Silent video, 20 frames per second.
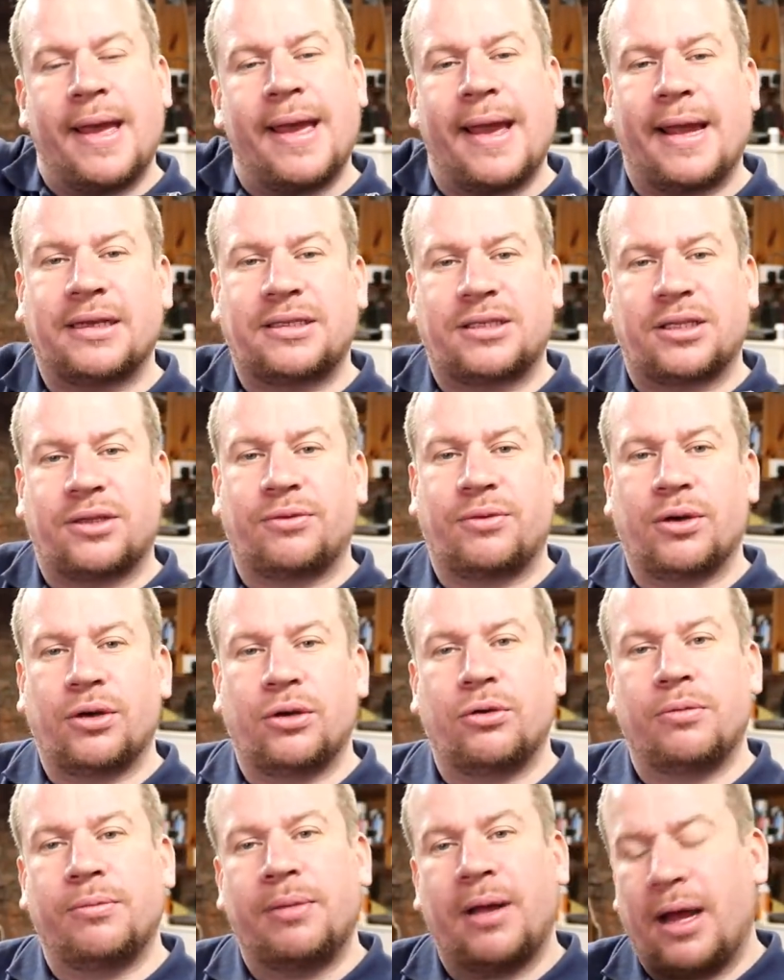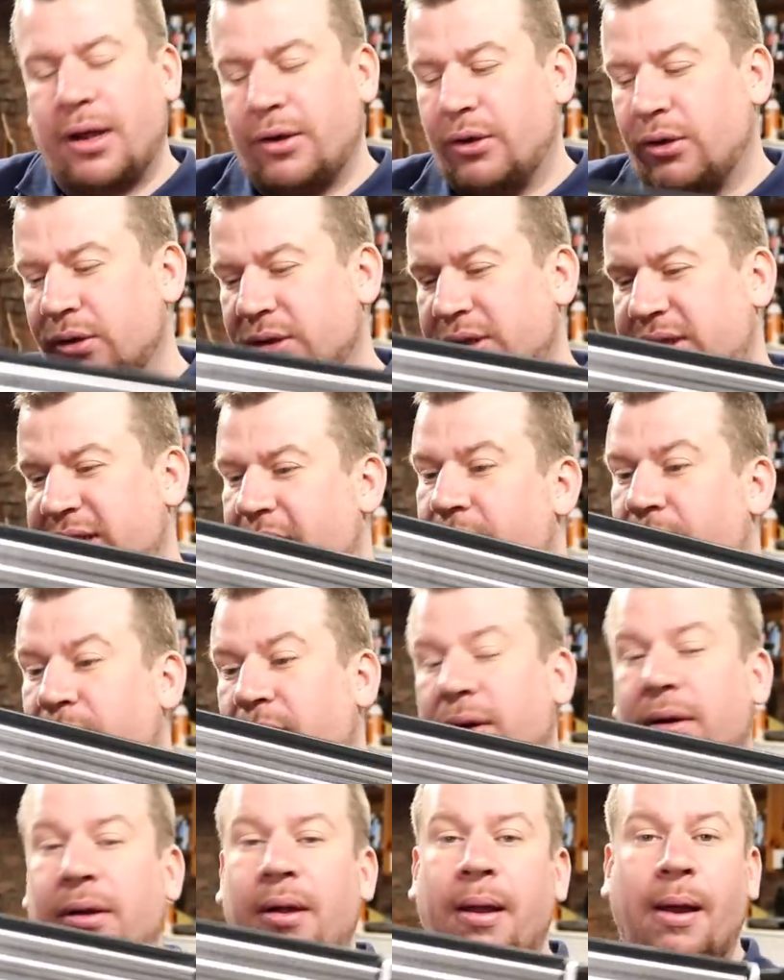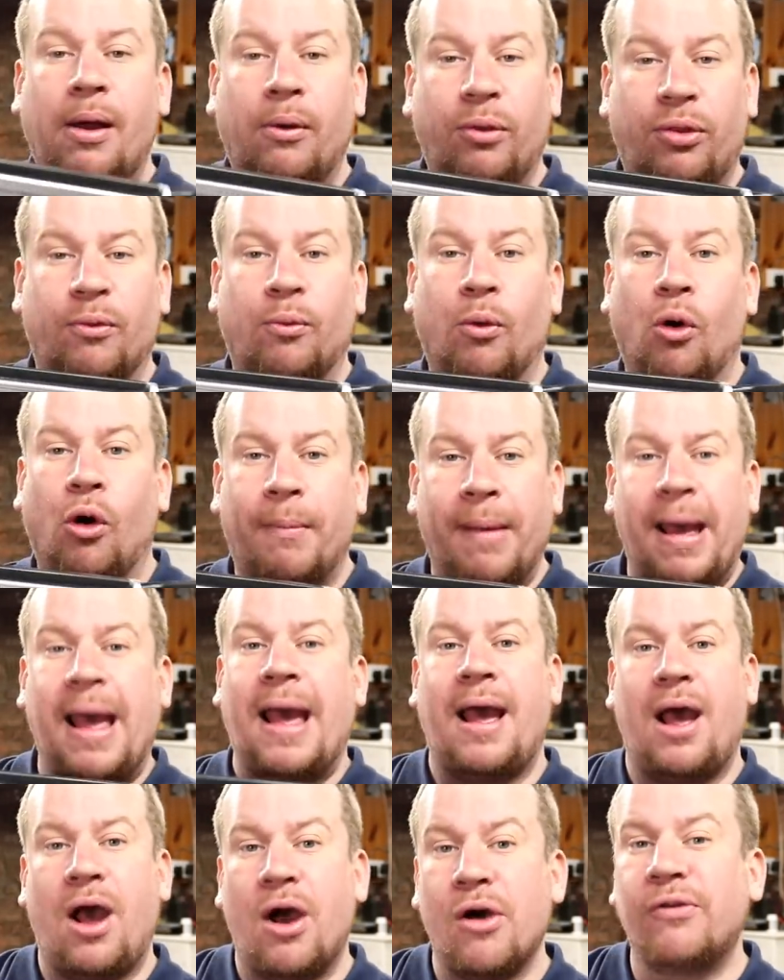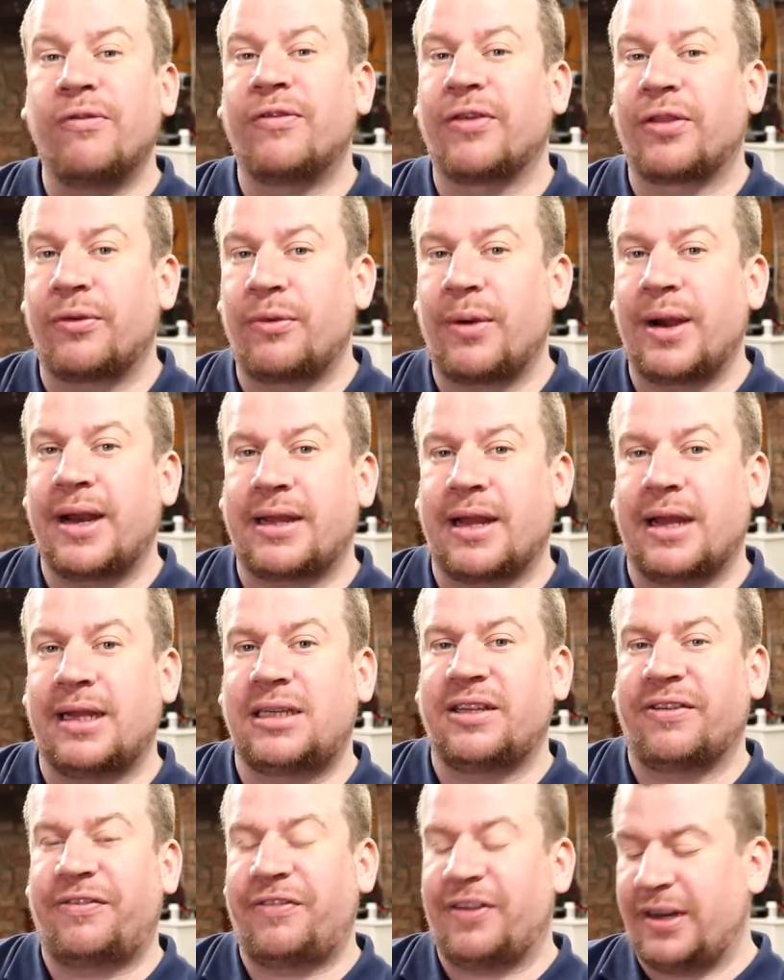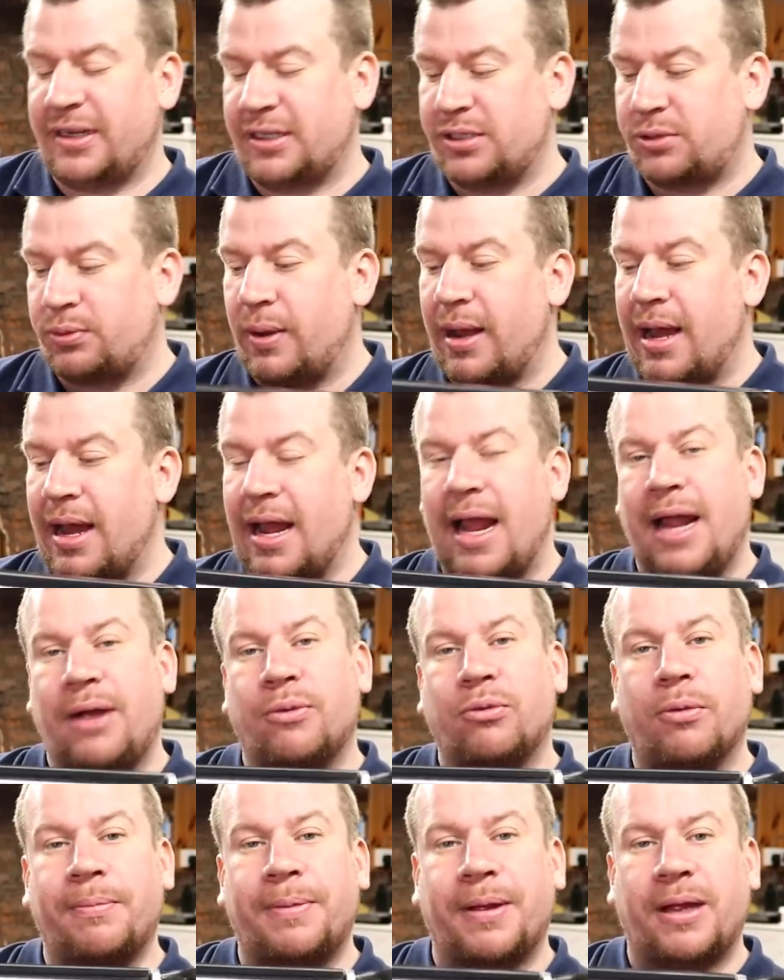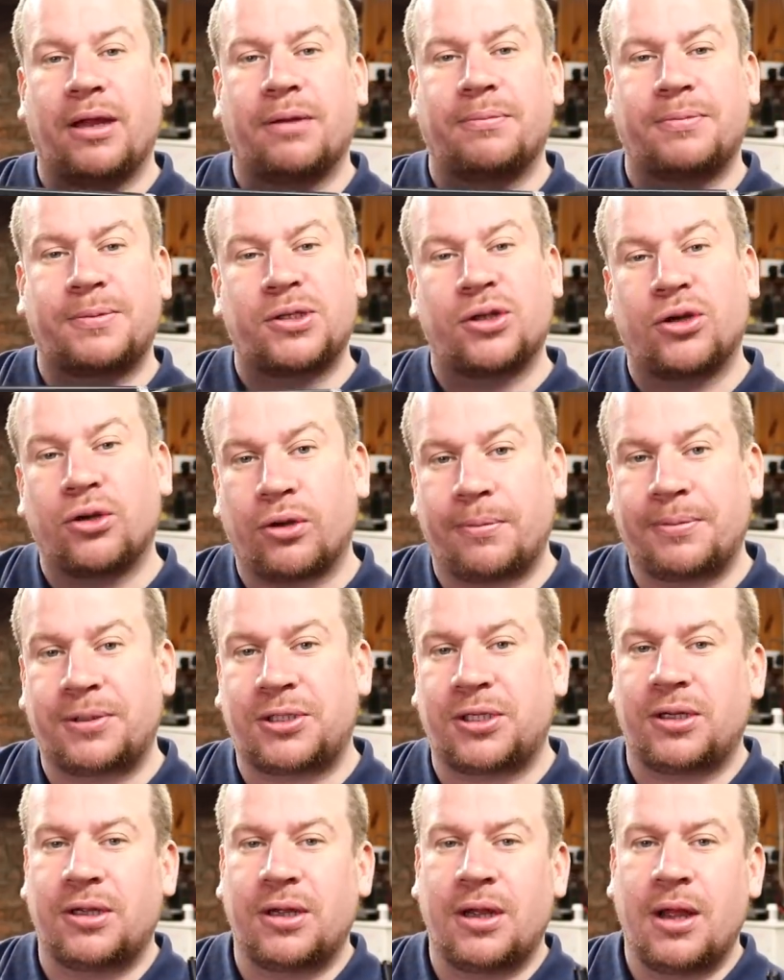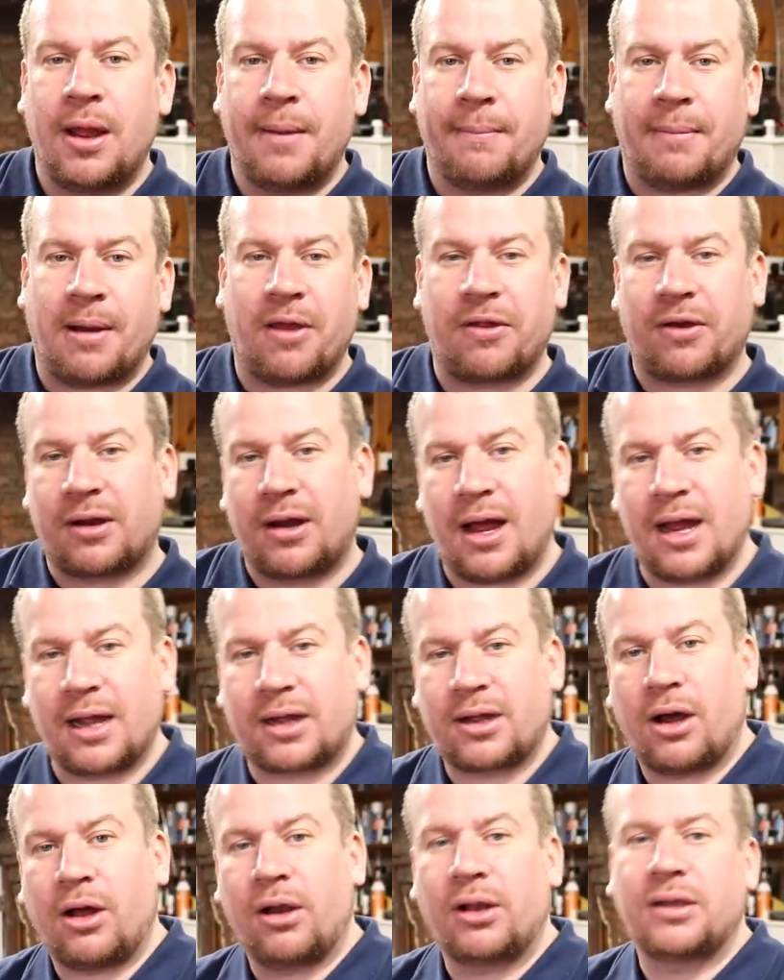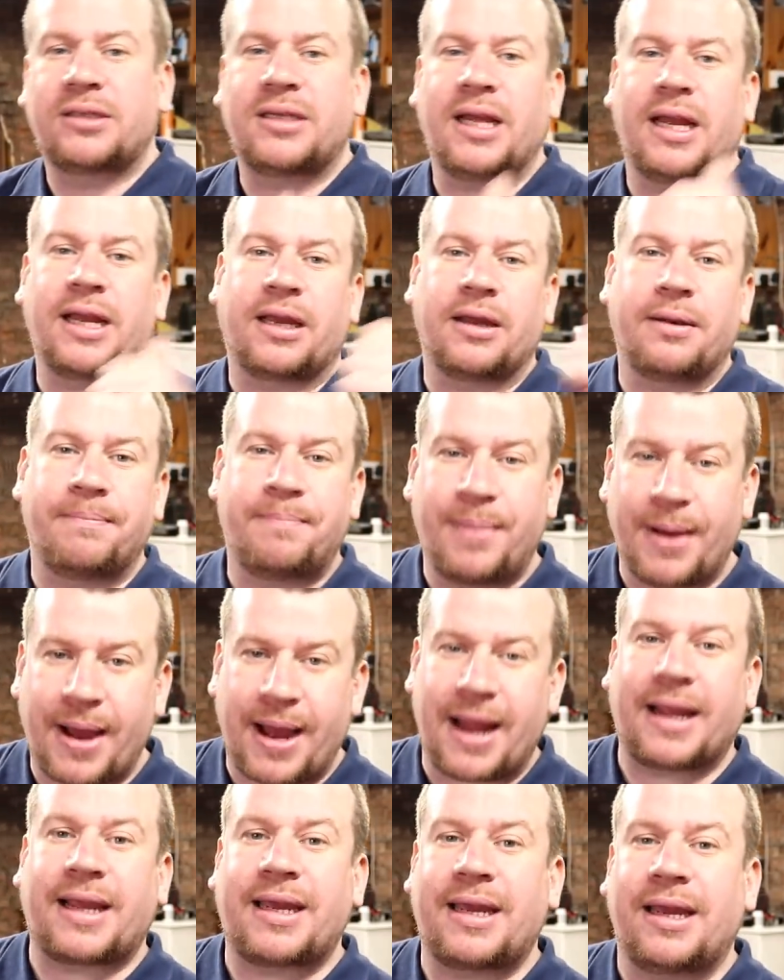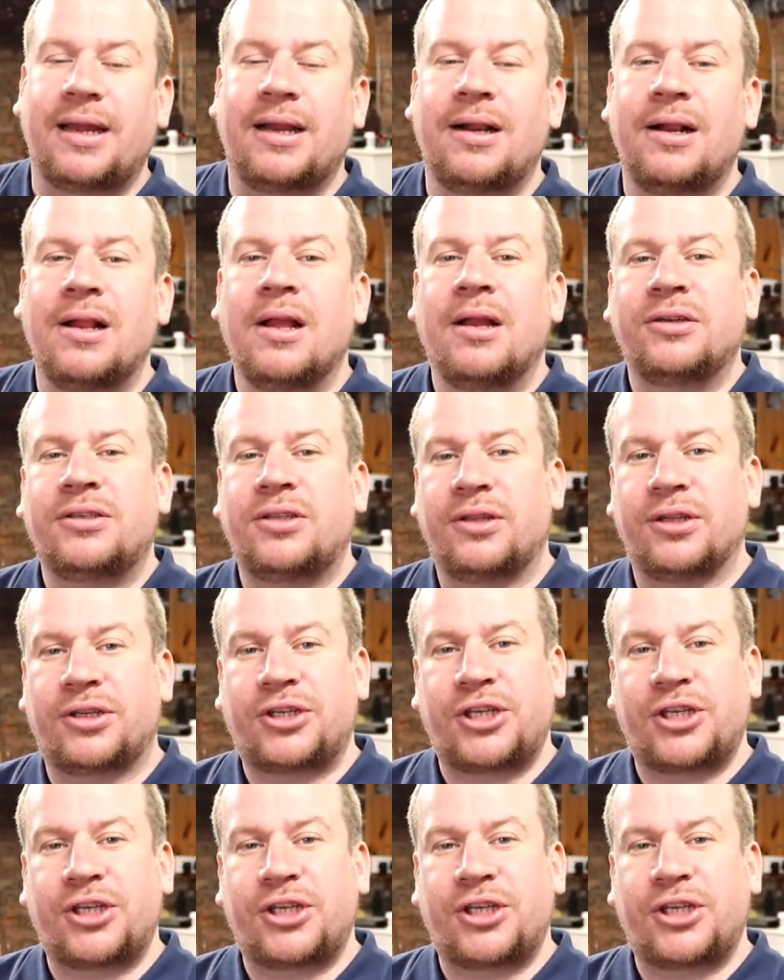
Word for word: into the room, and also the warm air over the radiator fins, where it will be absorbed by the glycol and taken back to the